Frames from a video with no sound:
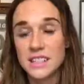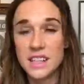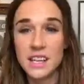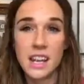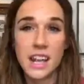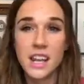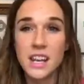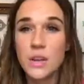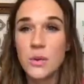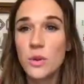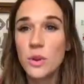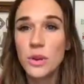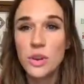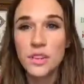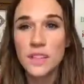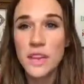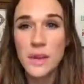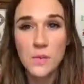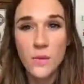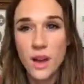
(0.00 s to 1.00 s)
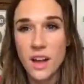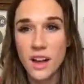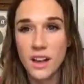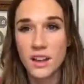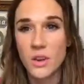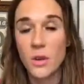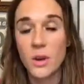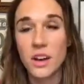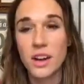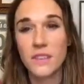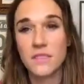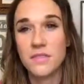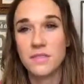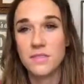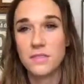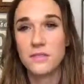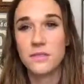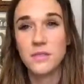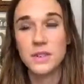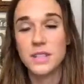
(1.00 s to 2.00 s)
in any order they want, or if
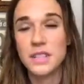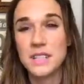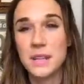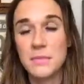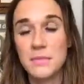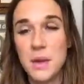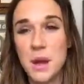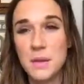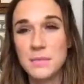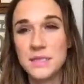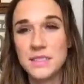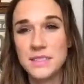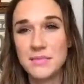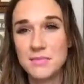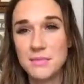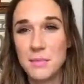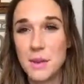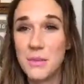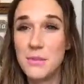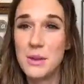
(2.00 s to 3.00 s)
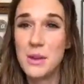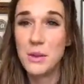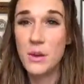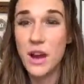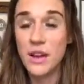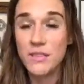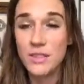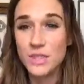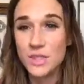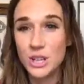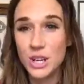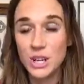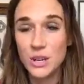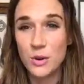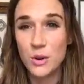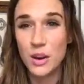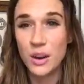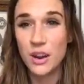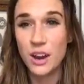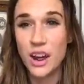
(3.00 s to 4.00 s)
for some moms, maybe you have a certain
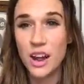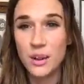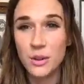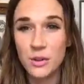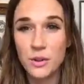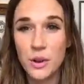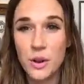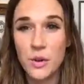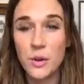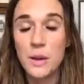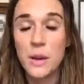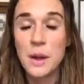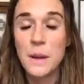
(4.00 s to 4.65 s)
order, I don't know.